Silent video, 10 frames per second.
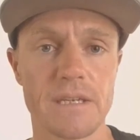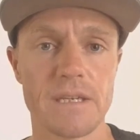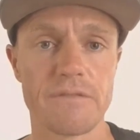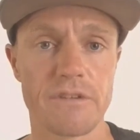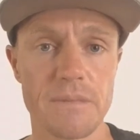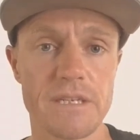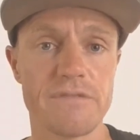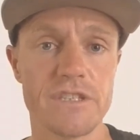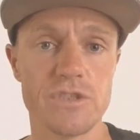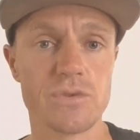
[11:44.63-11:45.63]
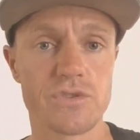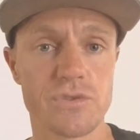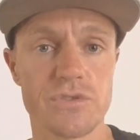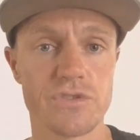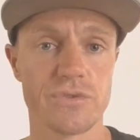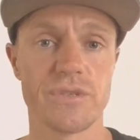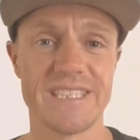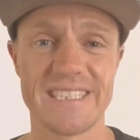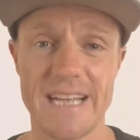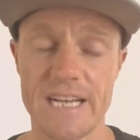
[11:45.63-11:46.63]
from individuals through to
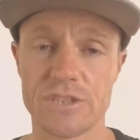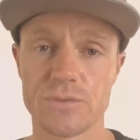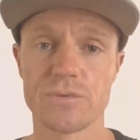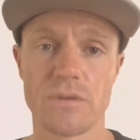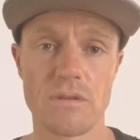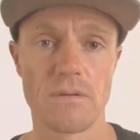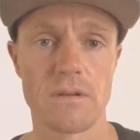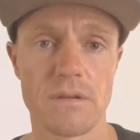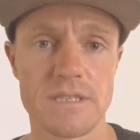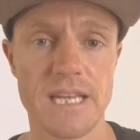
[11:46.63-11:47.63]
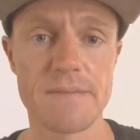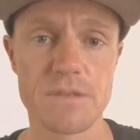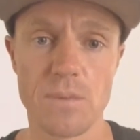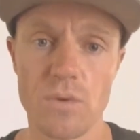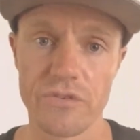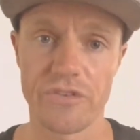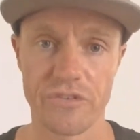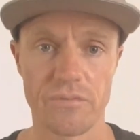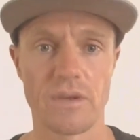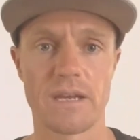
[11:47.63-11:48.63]
international team
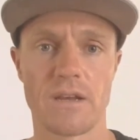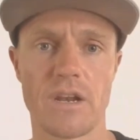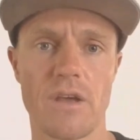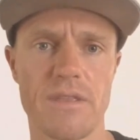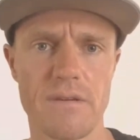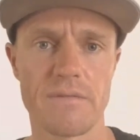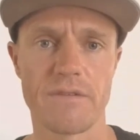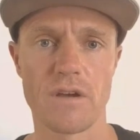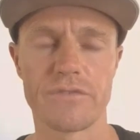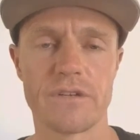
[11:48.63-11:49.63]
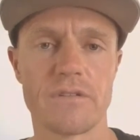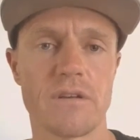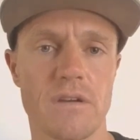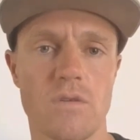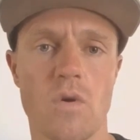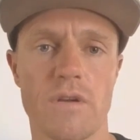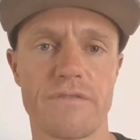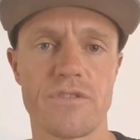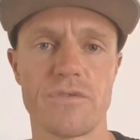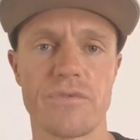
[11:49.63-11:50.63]
sports. I know they're involved in quite a
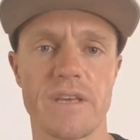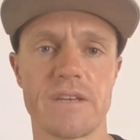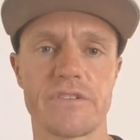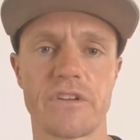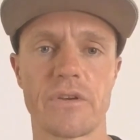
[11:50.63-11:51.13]
few there. So